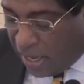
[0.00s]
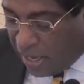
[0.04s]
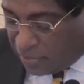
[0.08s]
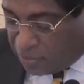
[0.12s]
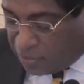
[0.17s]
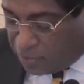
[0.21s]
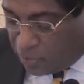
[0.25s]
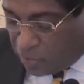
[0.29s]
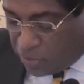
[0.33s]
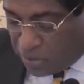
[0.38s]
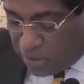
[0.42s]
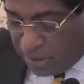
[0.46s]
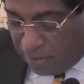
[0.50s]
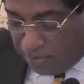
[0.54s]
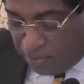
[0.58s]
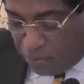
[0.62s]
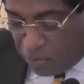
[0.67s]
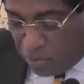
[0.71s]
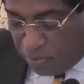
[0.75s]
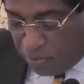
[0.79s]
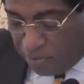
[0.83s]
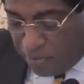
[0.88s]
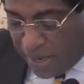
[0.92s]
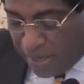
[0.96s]

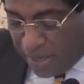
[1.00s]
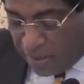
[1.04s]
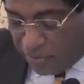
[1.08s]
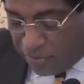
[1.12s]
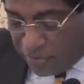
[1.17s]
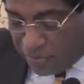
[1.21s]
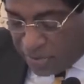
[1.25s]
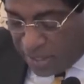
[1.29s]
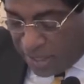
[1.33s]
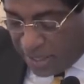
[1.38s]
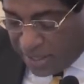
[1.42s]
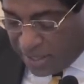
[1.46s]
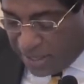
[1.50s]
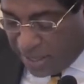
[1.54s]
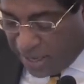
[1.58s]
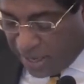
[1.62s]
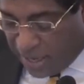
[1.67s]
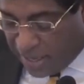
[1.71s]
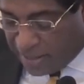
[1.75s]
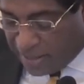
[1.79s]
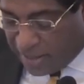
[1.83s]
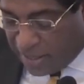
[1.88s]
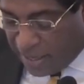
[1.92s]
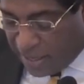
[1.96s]
Export-Import Bank of China,
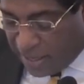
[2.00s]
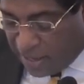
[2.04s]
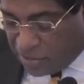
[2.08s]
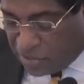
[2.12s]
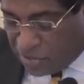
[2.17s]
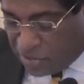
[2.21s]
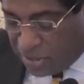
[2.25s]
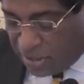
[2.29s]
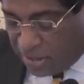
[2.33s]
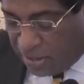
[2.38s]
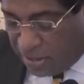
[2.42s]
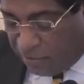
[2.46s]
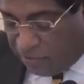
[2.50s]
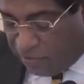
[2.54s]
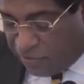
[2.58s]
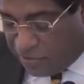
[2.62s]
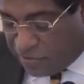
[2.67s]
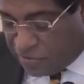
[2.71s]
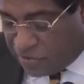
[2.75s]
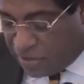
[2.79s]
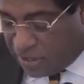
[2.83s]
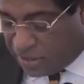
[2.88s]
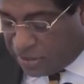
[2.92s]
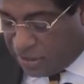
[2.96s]
and the Asian
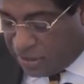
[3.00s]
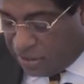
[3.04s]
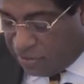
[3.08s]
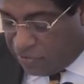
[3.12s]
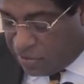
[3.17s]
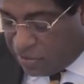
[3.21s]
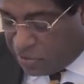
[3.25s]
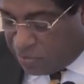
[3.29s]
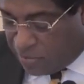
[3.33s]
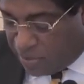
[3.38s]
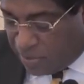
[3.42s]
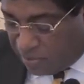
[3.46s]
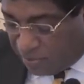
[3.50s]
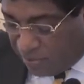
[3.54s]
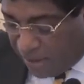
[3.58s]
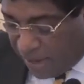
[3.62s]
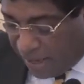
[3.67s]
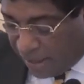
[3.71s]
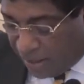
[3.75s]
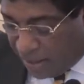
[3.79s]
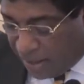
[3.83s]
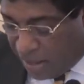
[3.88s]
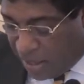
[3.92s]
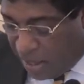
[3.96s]
Infrastructure Investment
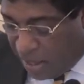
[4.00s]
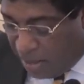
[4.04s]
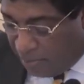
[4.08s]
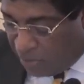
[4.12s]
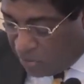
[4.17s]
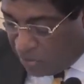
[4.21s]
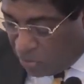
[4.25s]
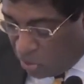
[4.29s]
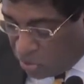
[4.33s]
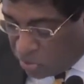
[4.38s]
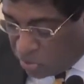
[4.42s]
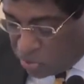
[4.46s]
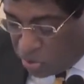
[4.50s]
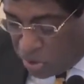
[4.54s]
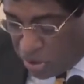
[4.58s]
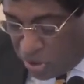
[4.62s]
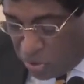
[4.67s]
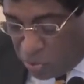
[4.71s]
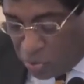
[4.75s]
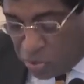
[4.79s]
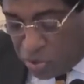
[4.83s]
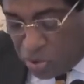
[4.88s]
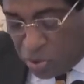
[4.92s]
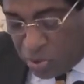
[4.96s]
Bank, but also
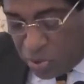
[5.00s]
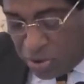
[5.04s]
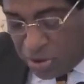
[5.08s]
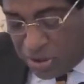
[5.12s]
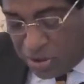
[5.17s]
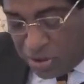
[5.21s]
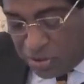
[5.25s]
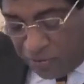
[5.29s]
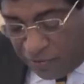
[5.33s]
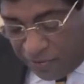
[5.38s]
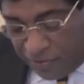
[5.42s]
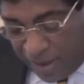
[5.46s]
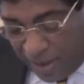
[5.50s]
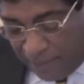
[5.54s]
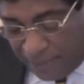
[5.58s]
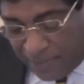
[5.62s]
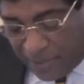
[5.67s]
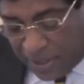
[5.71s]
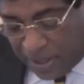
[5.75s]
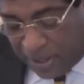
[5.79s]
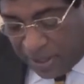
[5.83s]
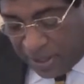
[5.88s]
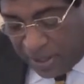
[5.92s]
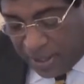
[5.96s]
new sources of
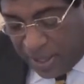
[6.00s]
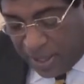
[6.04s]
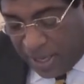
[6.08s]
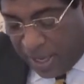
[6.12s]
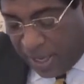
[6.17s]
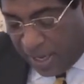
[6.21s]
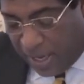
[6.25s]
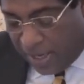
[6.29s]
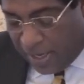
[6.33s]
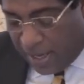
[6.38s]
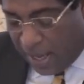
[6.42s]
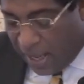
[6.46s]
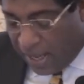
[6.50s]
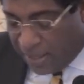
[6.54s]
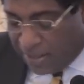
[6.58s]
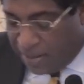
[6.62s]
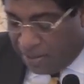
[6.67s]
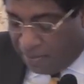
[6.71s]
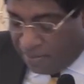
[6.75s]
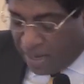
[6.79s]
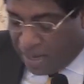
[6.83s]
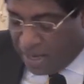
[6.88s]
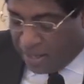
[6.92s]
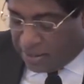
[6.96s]
capital in
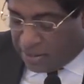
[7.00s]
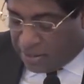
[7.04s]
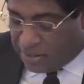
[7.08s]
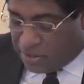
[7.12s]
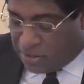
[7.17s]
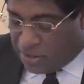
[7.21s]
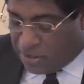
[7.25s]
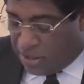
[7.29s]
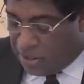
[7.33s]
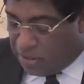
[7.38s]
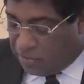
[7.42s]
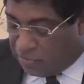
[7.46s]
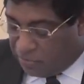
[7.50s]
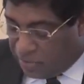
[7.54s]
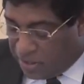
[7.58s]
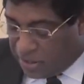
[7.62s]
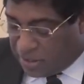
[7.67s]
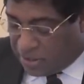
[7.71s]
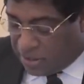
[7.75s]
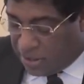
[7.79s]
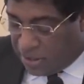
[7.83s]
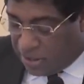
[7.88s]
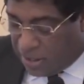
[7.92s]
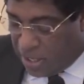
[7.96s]
other markets in the
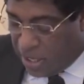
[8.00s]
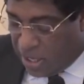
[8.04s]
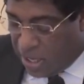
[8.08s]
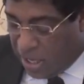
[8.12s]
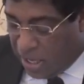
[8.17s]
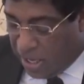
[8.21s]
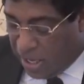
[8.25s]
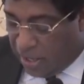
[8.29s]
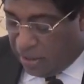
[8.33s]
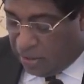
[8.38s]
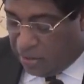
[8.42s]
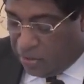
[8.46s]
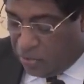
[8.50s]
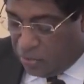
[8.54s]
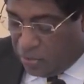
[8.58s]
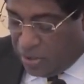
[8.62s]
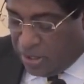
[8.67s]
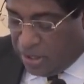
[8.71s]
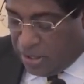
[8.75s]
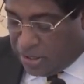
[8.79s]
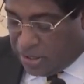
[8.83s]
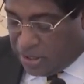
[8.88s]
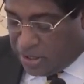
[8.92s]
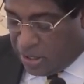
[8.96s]
region,
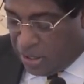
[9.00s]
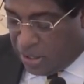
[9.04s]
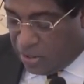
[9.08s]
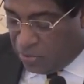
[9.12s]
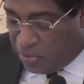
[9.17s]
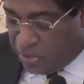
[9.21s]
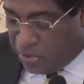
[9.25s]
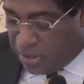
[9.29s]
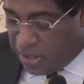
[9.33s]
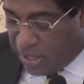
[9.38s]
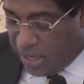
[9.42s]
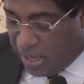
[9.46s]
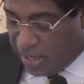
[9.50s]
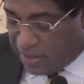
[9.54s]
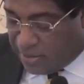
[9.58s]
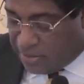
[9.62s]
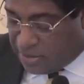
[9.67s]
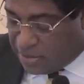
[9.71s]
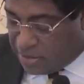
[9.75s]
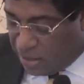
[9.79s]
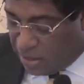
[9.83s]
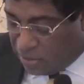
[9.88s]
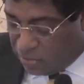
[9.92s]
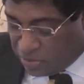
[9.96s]
including South and
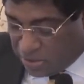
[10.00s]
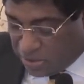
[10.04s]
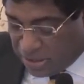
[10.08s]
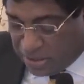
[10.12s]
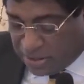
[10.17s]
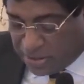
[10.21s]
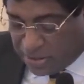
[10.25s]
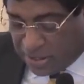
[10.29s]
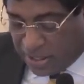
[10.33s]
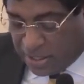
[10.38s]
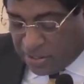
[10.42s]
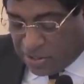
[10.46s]
Southeast